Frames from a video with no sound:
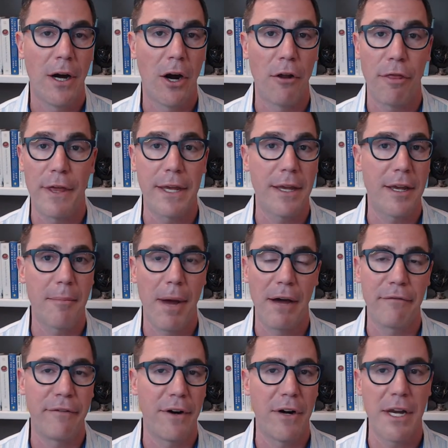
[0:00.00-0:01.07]
are thinking
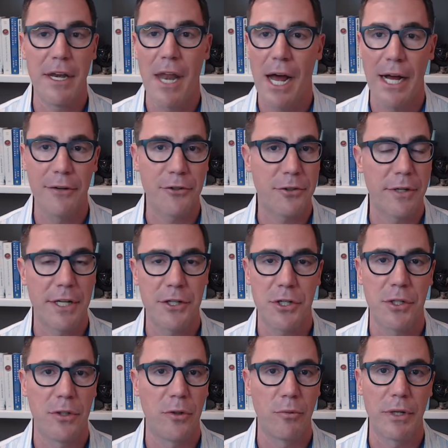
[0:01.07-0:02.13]
about very
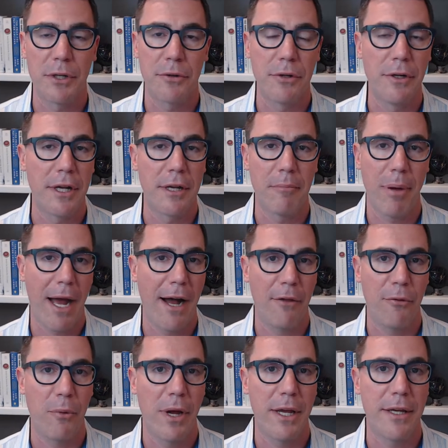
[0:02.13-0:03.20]
non-traditional recruiting
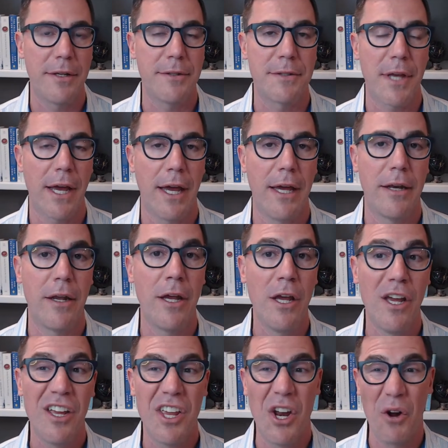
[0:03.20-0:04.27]
pathways. And,
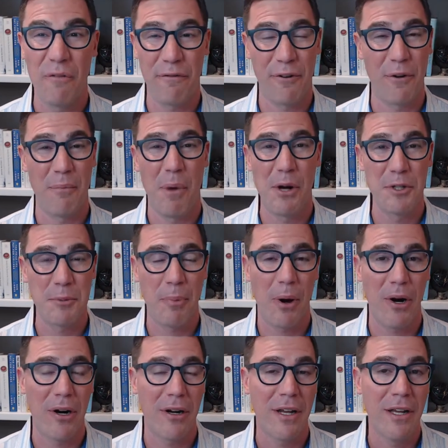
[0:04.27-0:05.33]
you know, for the most
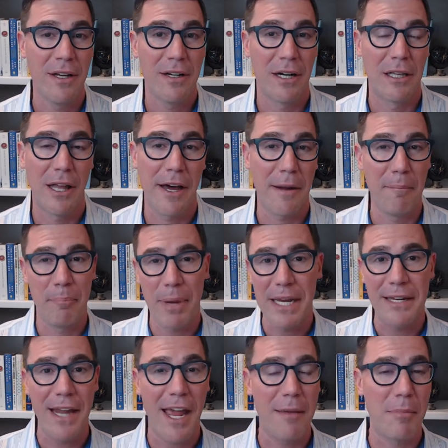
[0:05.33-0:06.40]
part, a lot of
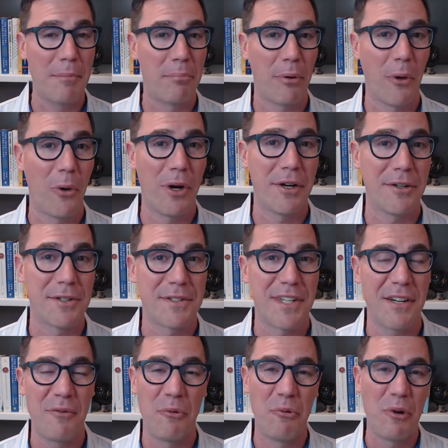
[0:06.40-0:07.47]
big name employers
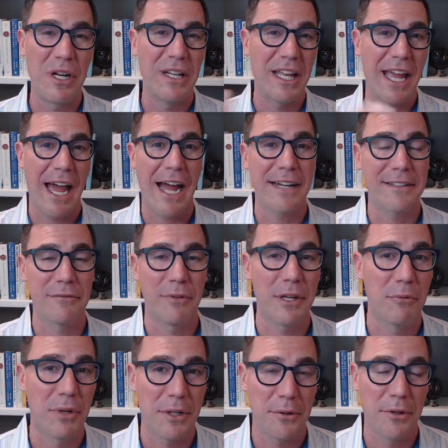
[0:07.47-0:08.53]
didn't really
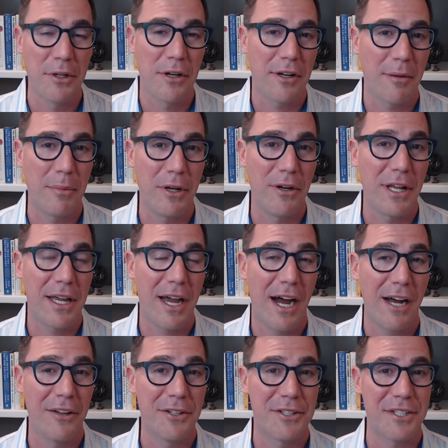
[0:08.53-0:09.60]
actively recruit at community
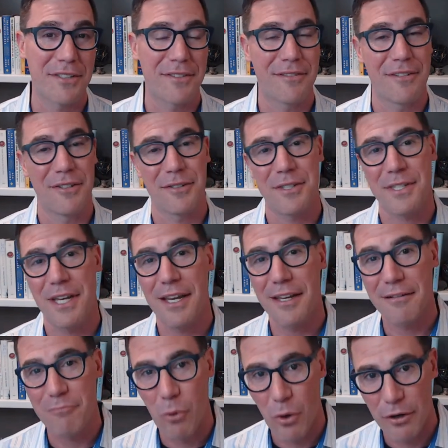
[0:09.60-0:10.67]
colleges. You're
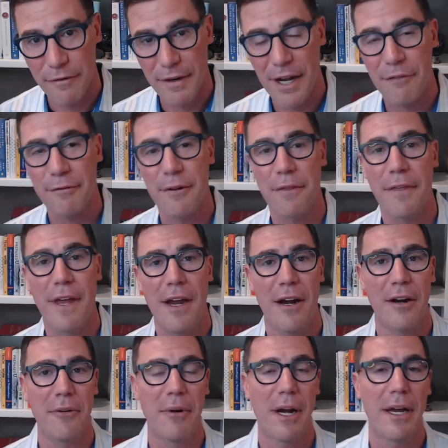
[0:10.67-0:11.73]
seeing more of an effort
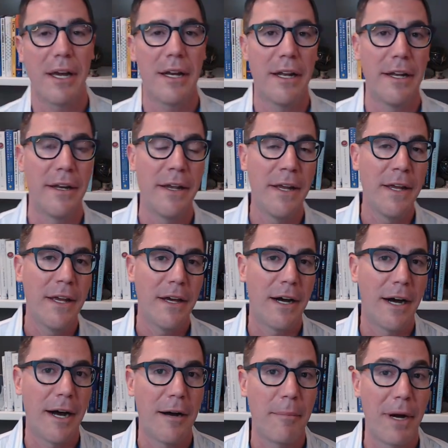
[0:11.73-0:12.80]
there, right? And
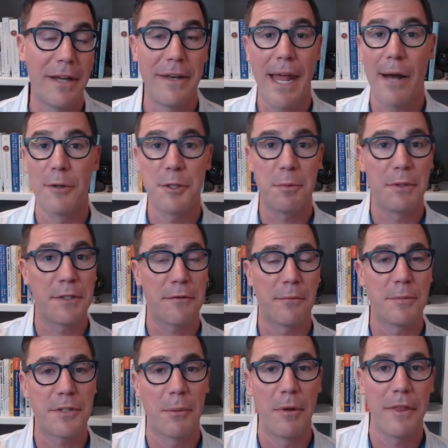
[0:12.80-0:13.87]
um, announcements
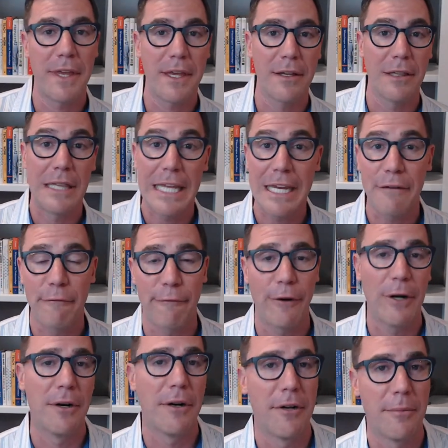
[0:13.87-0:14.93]
from some of the elite
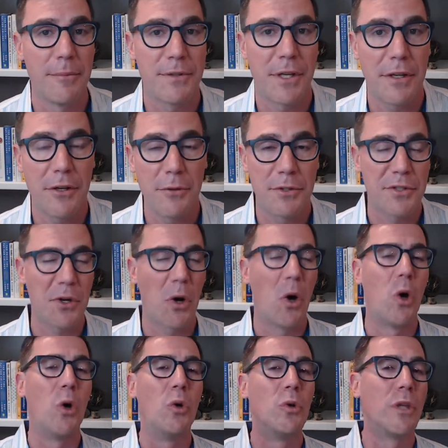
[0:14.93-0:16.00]
firms that used to
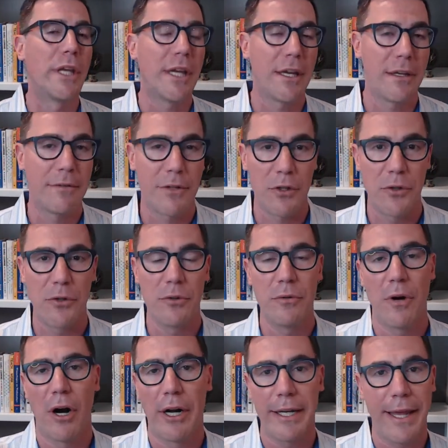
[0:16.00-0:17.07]
only
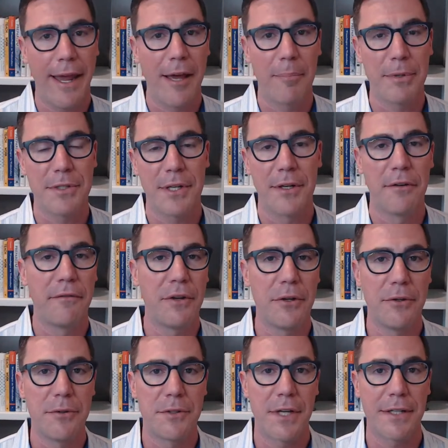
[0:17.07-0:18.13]
do on campus
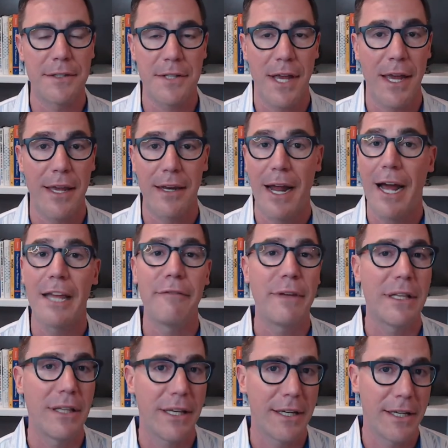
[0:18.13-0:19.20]
interviews at, say, an
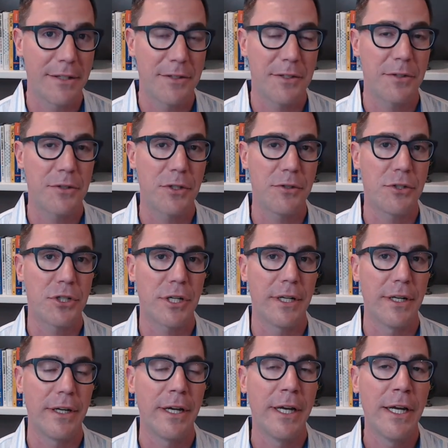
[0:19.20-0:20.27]
Ivy League
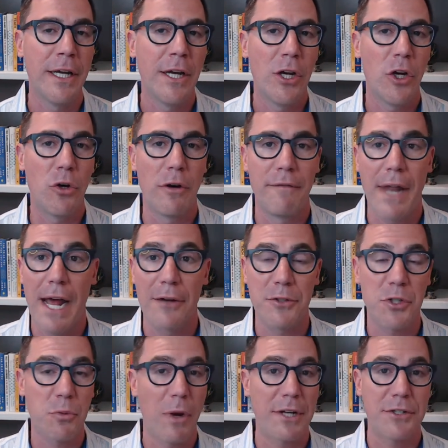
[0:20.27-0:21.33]
institution who have now
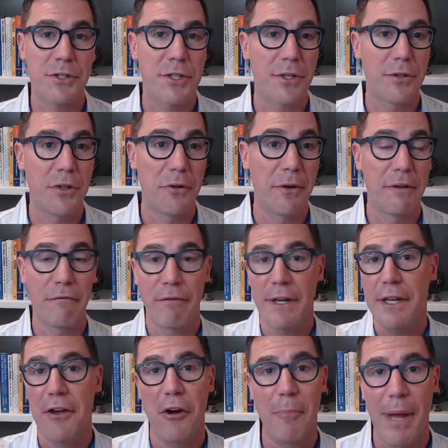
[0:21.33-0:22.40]
switched to doing
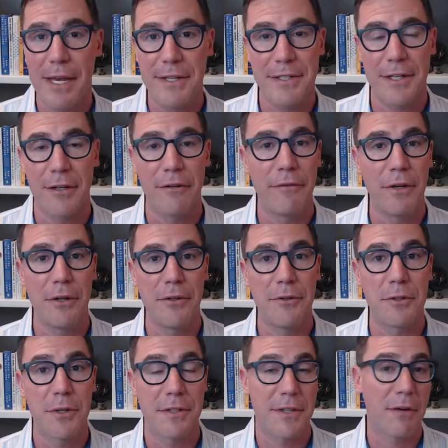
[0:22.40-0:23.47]
video based
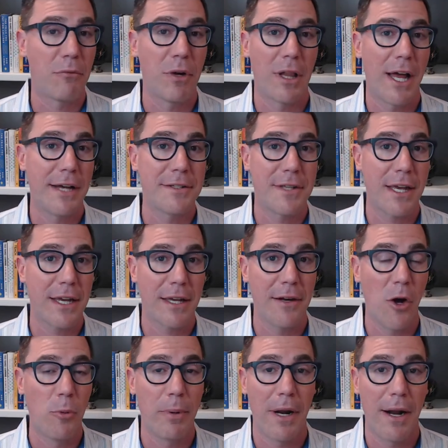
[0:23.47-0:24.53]
interviews because they realize they can
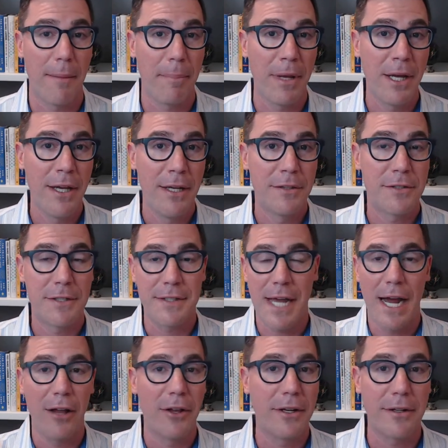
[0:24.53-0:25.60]
open up to
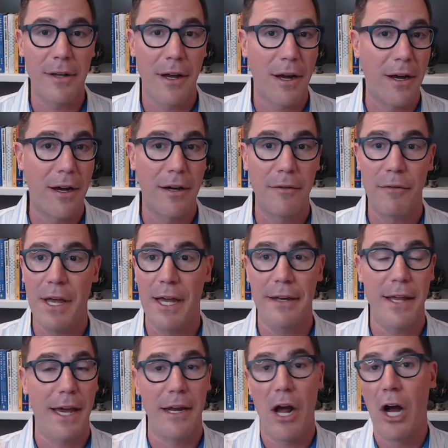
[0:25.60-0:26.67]
talent uh,
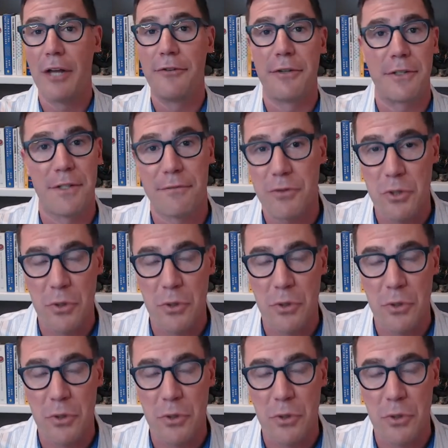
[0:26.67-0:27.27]
at, at hundreds of